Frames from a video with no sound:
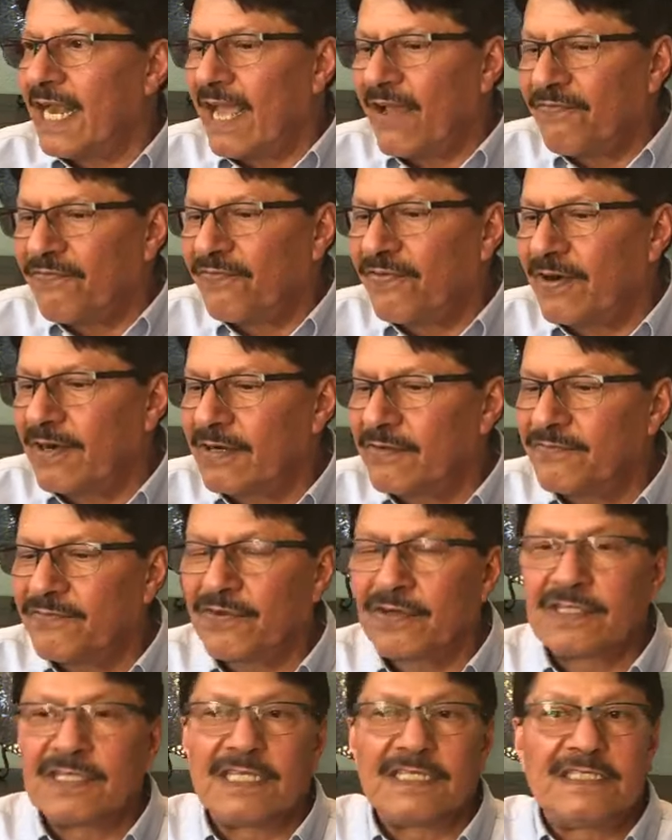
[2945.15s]
effort for
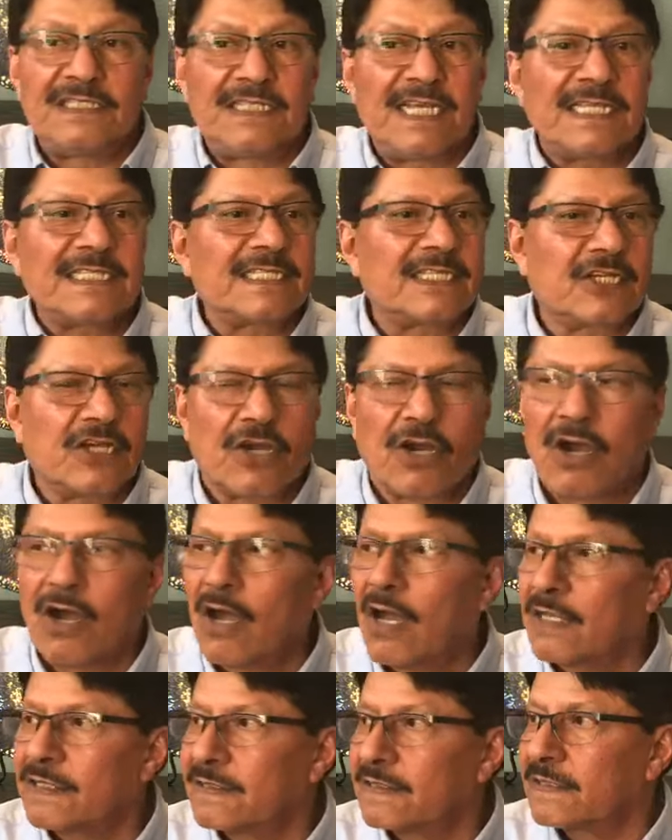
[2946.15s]
the just
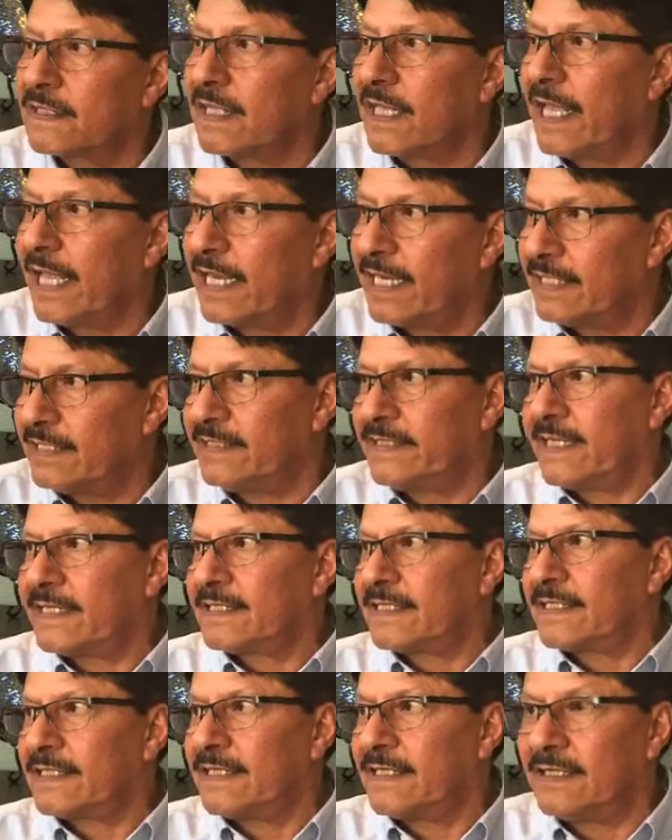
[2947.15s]
cause and a
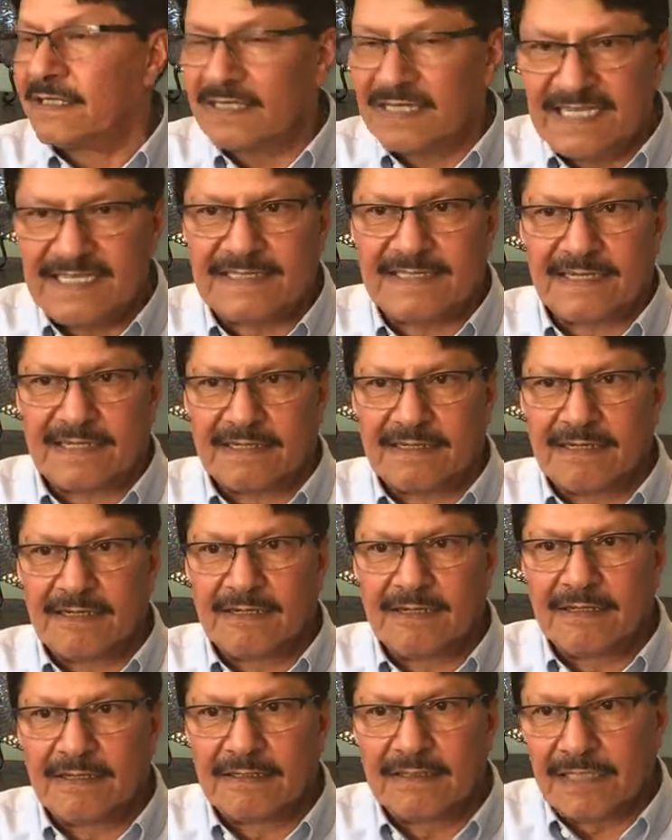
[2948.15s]
just reason.
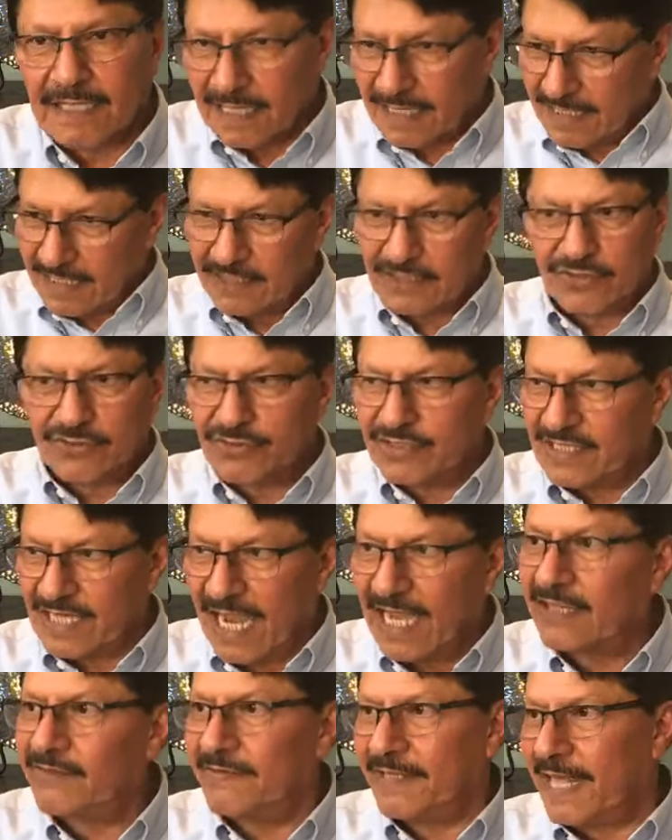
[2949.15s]
There is no
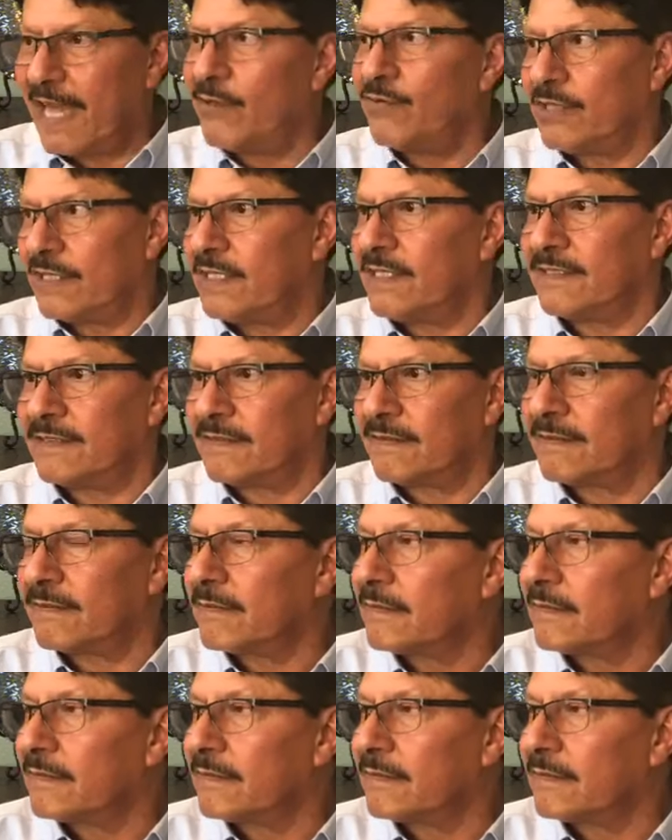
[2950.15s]
jihad without a reason.